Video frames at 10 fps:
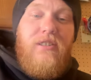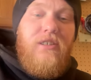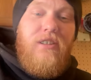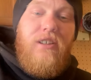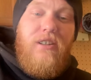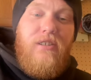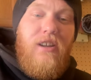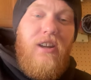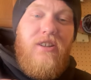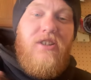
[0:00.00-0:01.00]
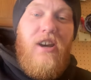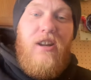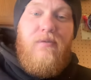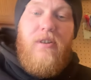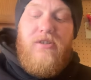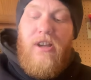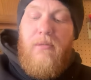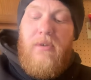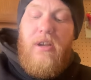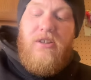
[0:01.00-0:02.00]
You get excited first
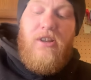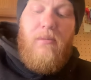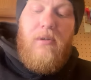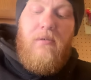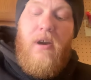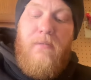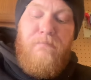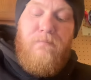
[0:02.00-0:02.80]
time you get something, right?